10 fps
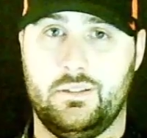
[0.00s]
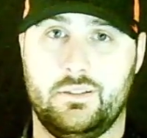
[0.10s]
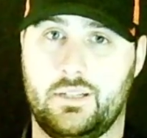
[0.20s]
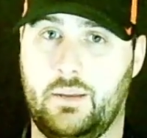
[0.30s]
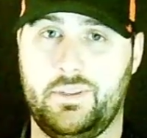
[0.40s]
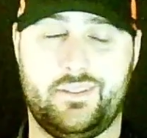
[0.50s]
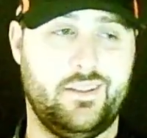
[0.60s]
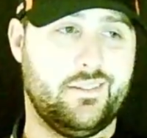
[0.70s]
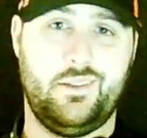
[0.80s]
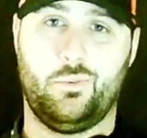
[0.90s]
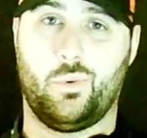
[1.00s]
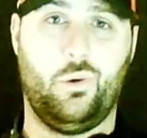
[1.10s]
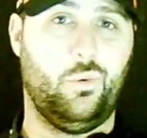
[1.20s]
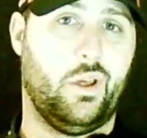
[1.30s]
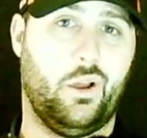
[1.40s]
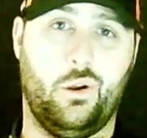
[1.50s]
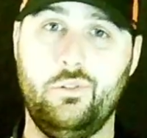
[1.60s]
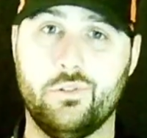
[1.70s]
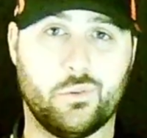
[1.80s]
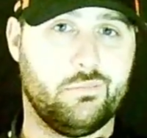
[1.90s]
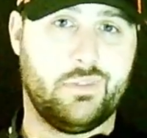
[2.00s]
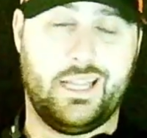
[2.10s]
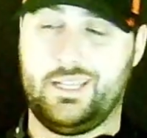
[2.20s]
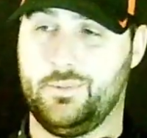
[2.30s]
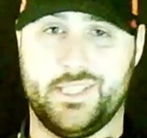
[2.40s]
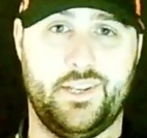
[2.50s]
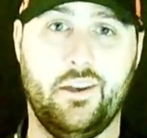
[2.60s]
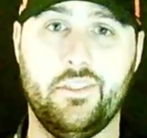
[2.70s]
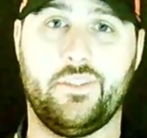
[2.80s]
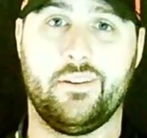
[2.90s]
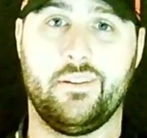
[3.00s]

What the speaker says: I mean, Tennessee rolled over them like it was nothing.